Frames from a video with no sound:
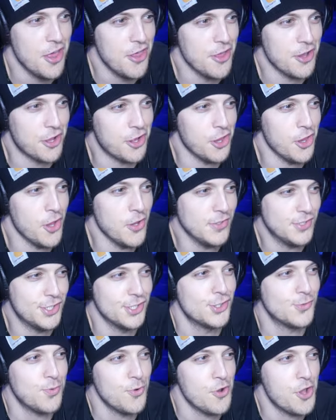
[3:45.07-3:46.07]
The
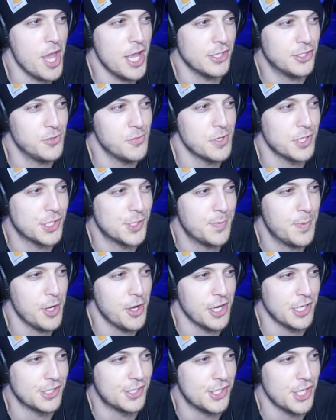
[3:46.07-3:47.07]
closest we'll get to
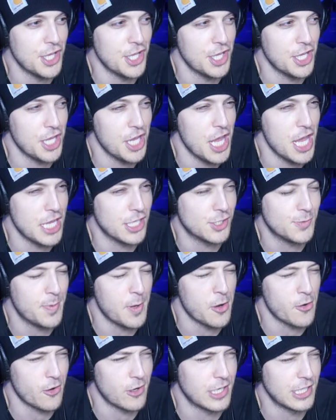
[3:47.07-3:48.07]
experiencing
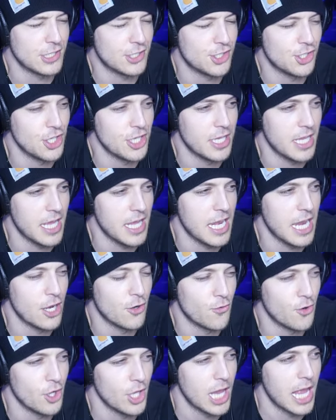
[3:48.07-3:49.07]
experiencing it
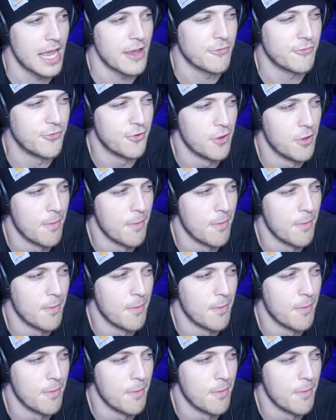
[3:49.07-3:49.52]
in real life.